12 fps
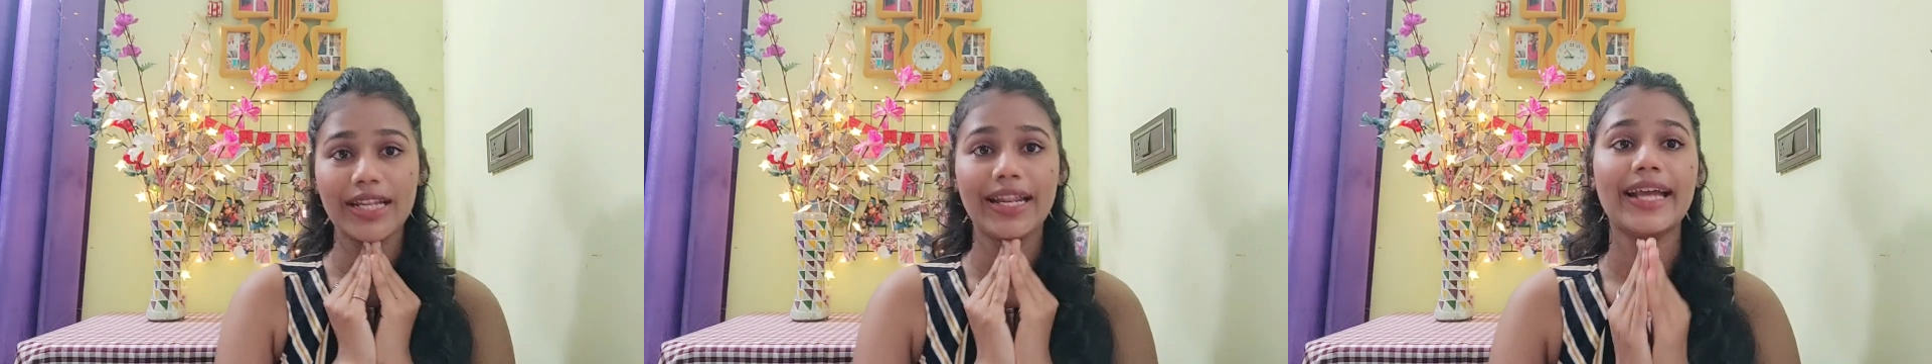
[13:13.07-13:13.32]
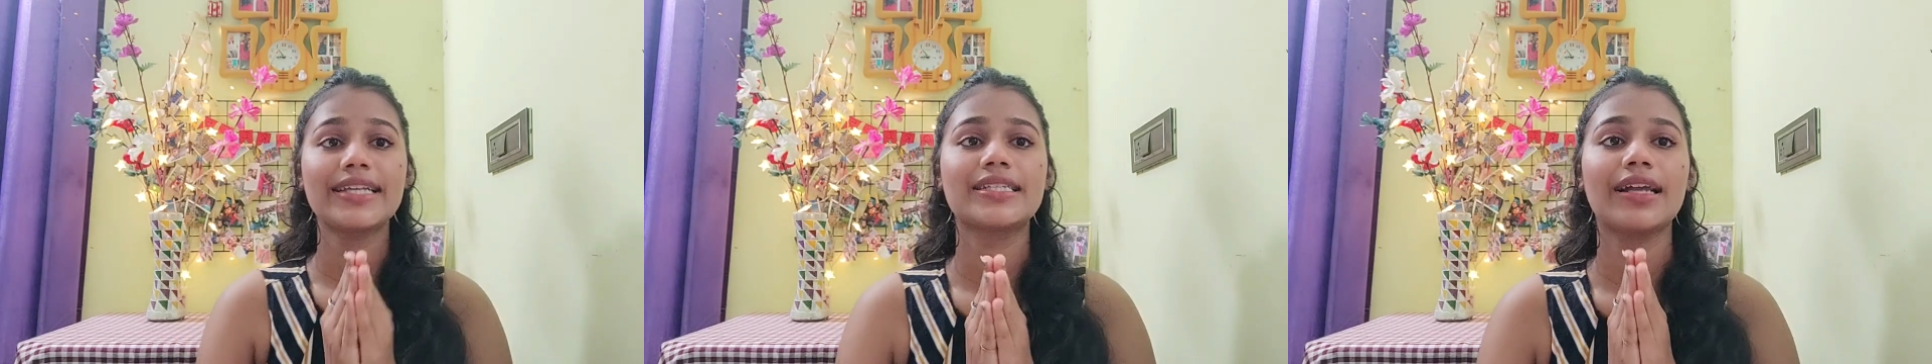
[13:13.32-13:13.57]

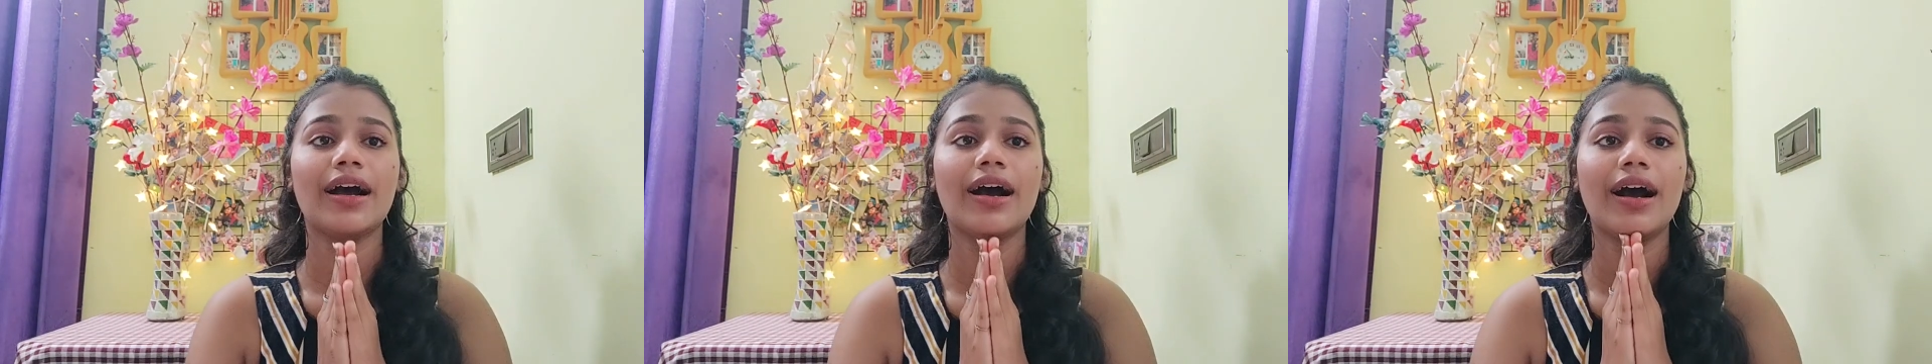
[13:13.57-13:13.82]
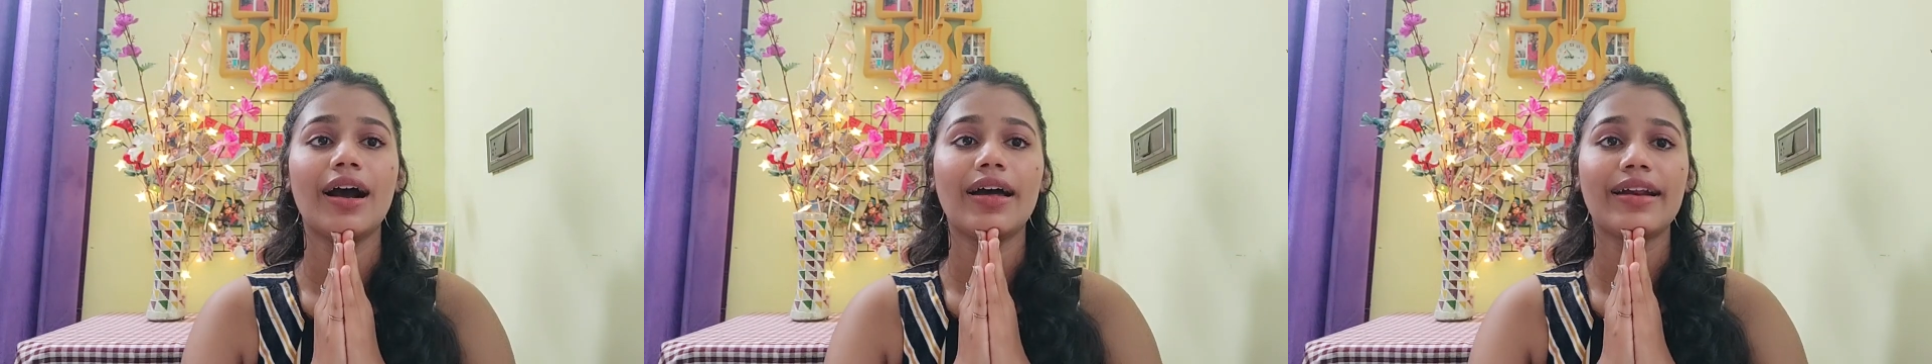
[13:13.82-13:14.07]
next
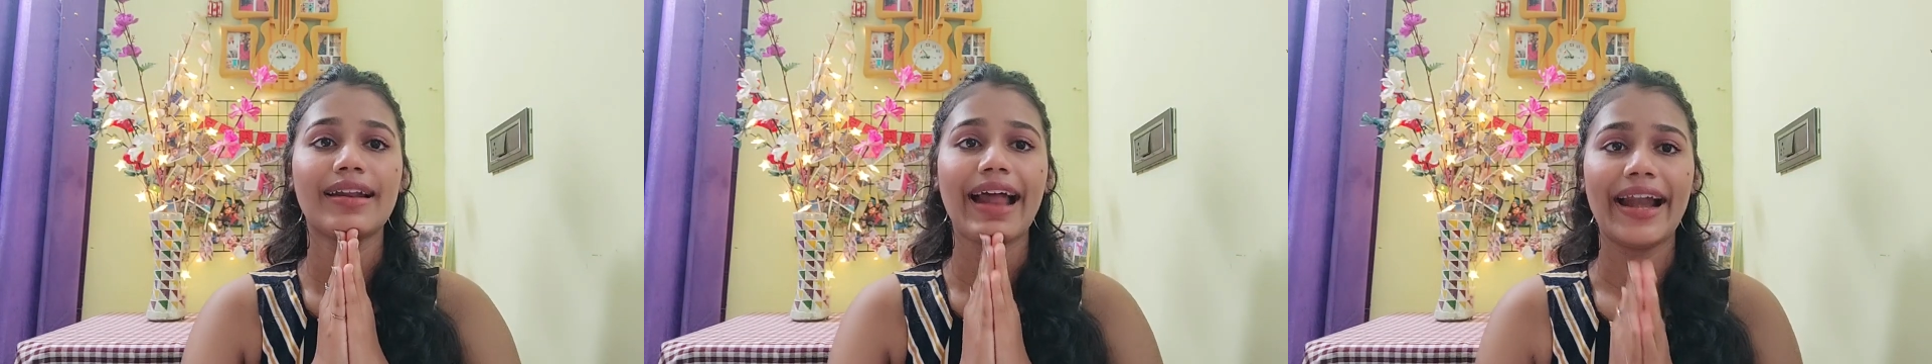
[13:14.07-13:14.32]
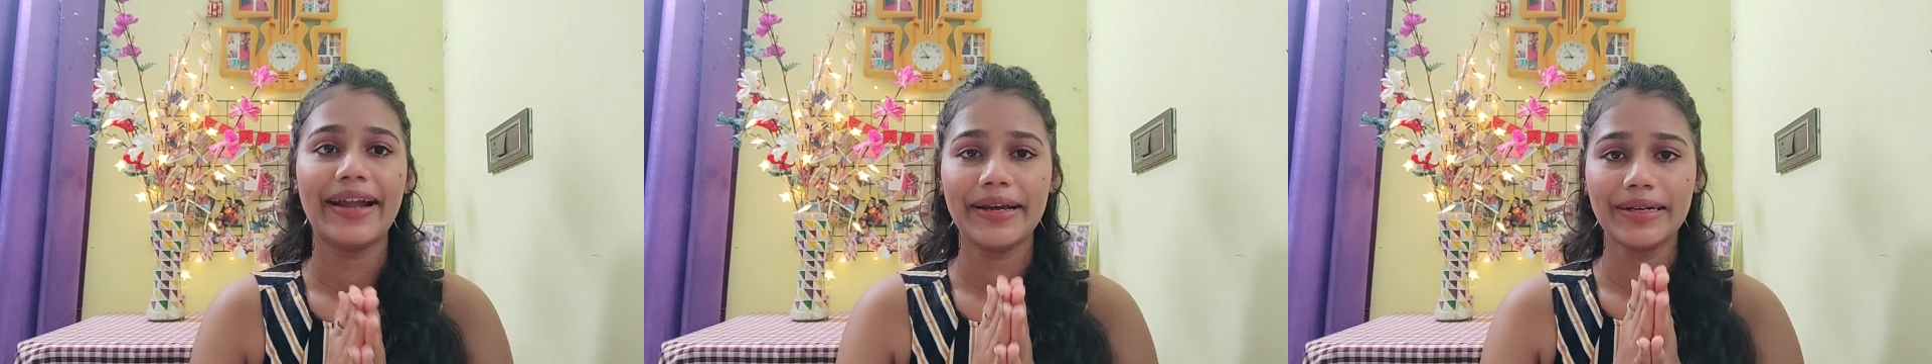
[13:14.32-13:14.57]

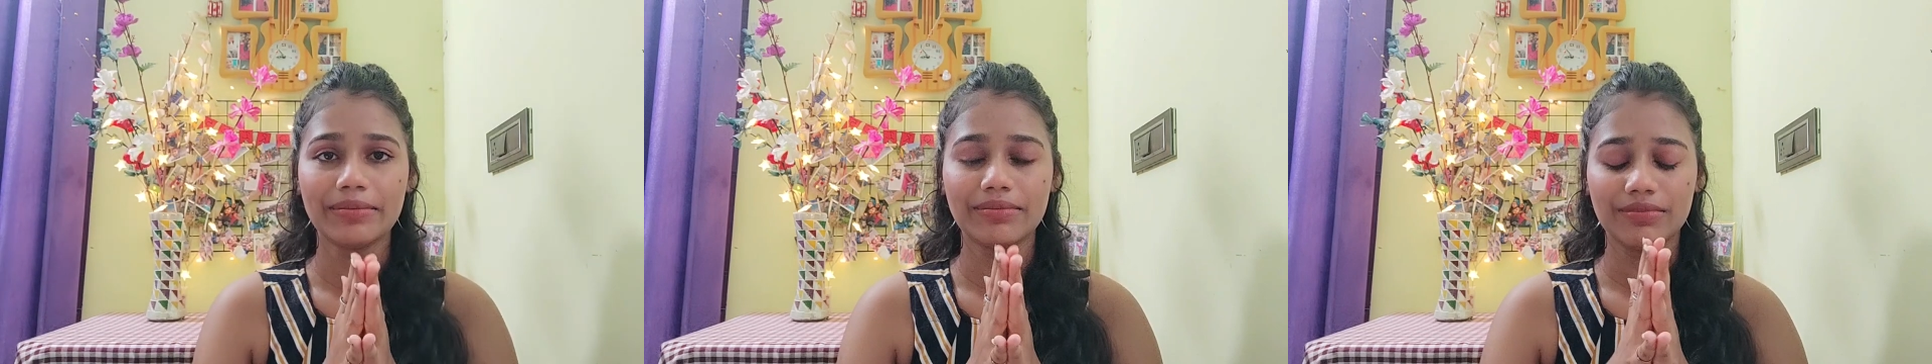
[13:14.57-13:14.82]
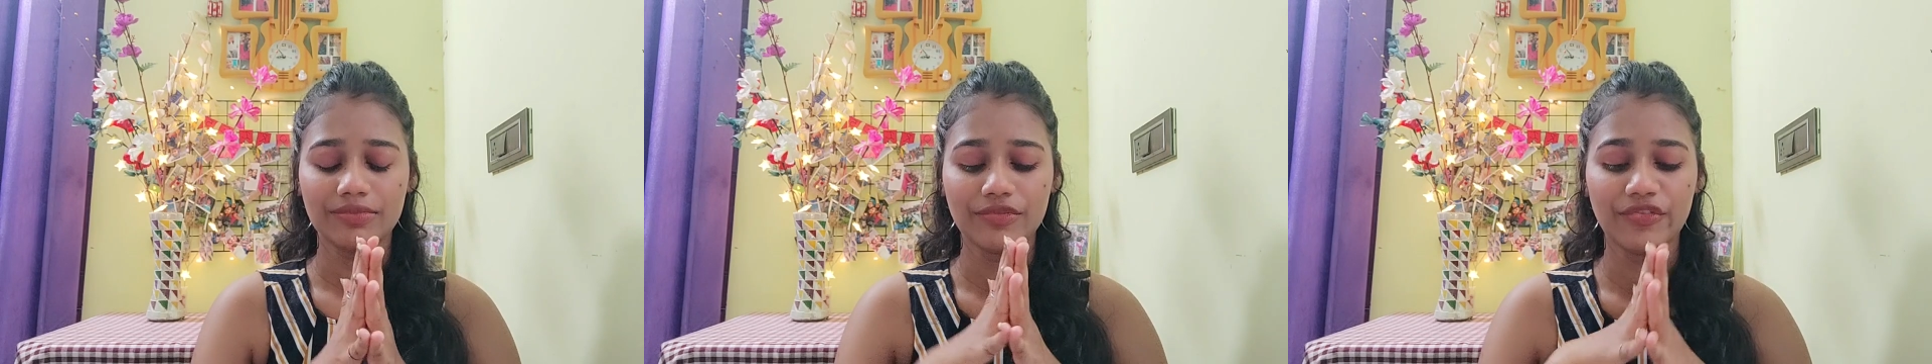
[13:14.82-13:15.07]

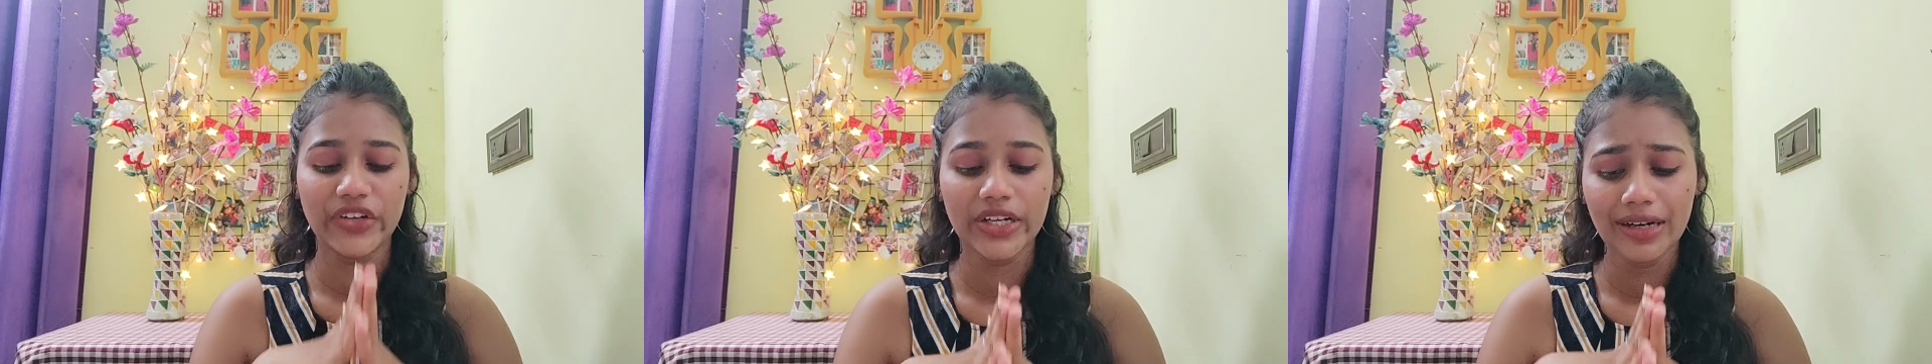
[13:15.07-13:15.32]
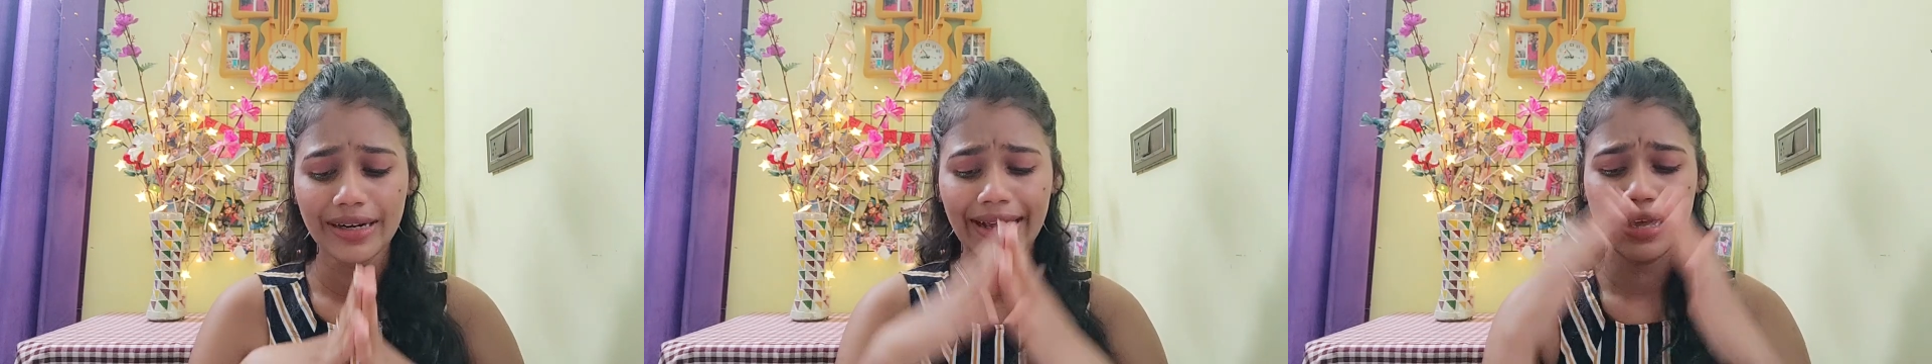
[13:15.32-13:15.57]
random,
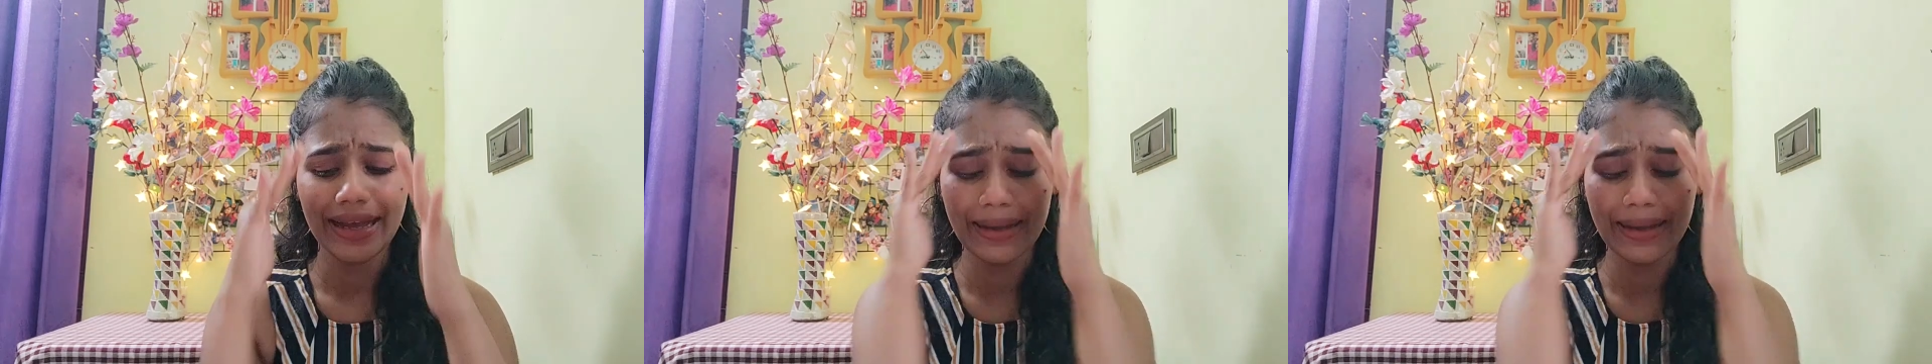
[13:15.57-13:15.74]
weird,